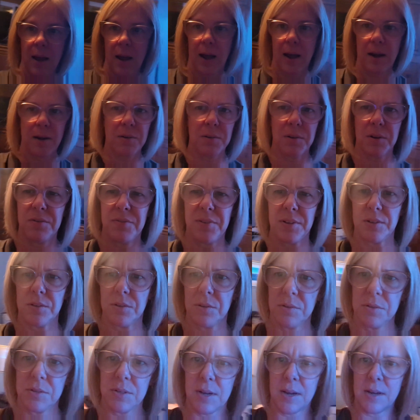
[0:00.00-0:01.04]
I don't know if I
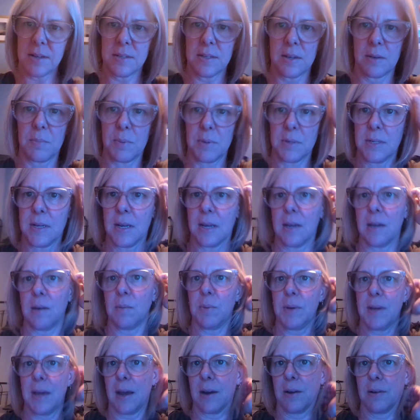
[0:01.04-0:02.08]
told you guys I've been taking
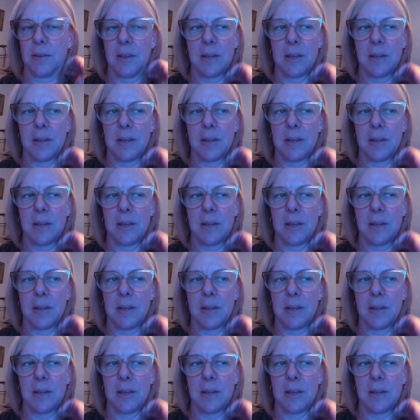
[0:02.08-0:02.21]
piano